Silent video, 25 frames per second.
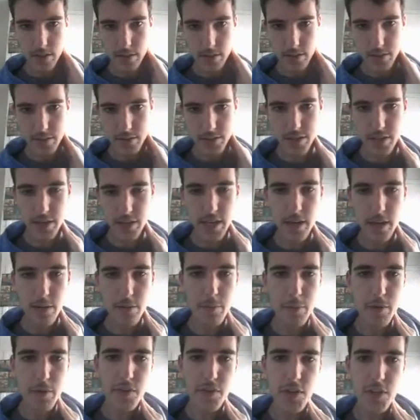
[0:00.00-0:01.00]
So now we're
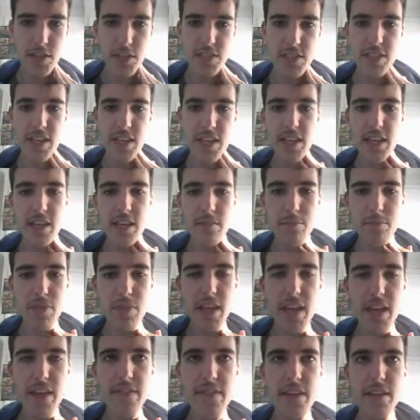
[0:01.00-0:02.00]
moving to the staking plan.